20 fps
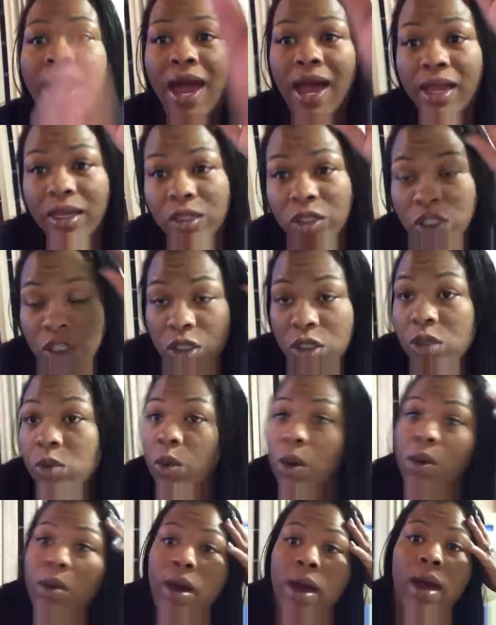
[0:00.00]
I just
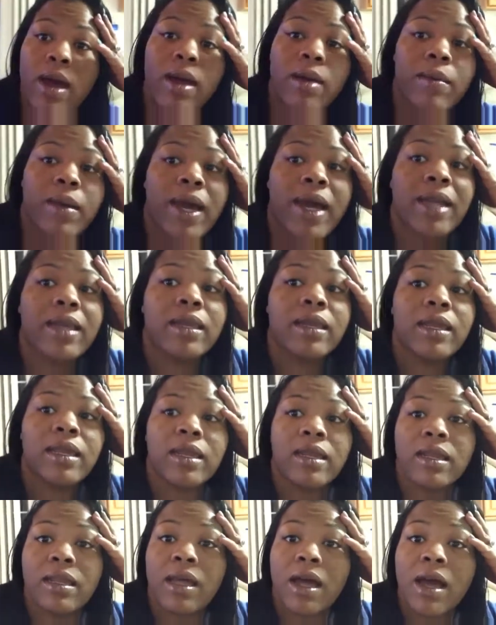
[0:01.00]
woke up, I
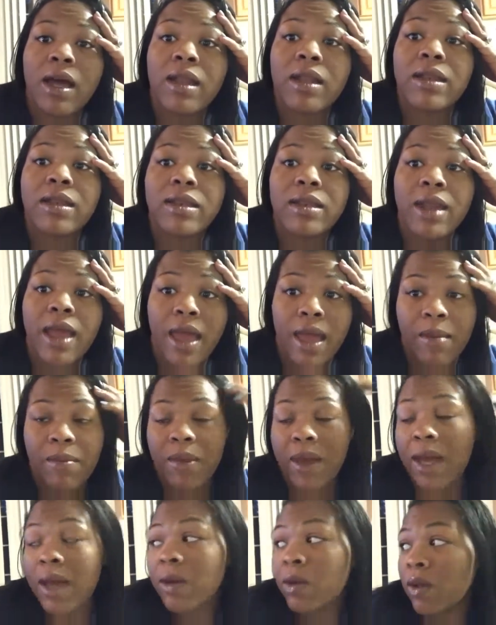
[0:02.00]
needed a nap.
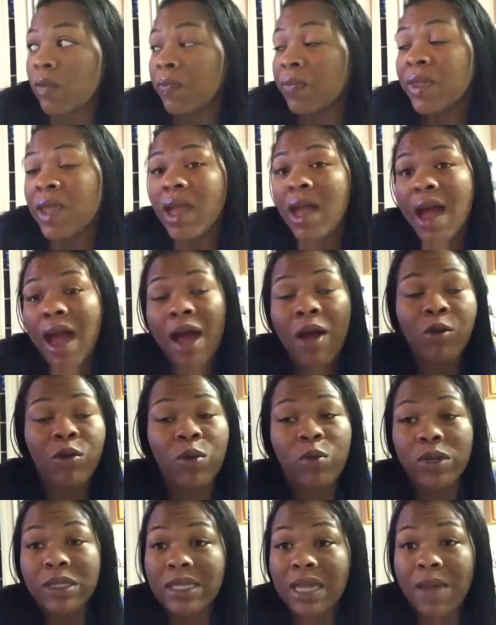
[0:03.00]
I don't
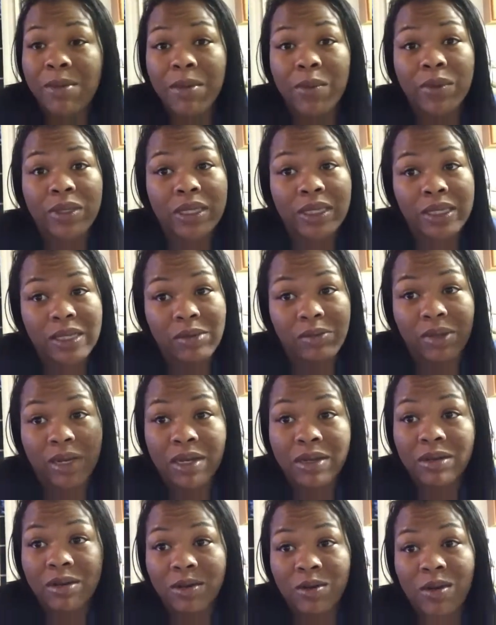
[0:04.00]
know what time I went to sleep, but
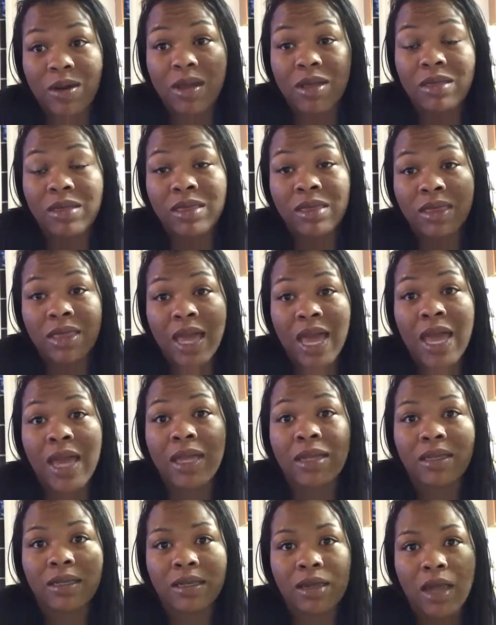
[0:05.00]
I know that